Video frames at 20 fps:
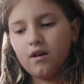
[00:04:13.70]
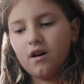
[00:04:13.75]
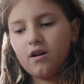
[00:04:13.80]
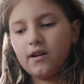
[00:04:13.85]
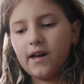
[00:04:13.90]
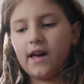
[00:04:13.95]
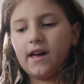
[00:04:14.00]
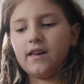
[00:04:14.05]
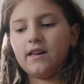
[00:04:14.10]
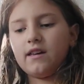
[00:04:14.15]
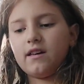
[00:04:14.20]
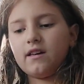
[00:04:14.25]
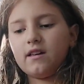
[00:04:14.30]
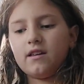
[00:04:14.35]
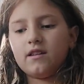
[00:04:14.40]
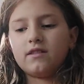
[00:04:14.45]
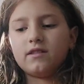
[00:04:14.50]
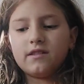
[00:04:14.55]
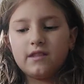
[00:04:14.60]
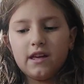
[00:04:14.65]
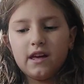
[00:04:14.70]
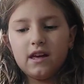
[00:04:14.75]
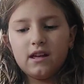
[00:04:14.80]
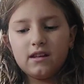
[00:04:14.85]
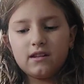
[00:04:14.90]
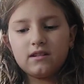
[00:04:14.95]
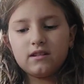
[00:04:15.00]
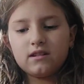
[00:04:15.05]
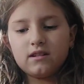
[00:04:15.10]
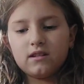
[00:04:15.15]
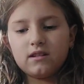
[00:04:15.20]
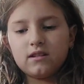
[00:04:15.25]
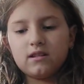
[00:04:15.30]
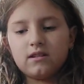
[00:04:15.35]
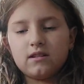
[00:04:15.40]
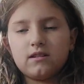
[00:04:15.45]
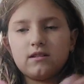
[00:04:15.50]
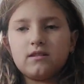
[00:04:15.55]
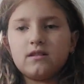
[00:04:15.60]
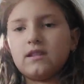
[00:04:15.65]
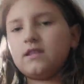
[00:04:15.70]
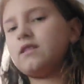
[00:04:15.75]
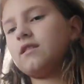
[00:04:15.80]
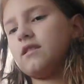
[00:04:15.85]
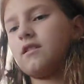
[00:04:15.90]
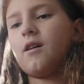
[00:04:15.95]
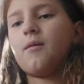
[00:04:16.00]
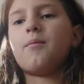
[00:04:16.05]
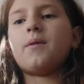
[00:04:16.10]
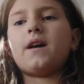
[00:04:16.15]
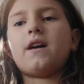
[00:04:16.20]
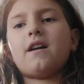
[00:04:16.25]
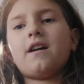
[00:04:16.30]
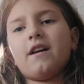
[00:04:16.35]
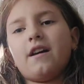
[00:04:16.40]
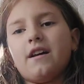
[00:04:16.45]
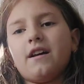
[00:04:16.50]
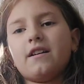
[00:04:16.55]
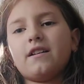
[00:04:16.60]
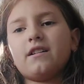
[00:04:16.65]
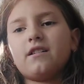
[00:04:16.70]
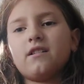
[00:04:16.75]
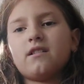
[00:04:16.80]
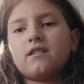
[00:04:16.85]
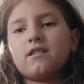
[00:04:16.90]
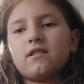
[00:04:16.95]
Okay, then this is a pen.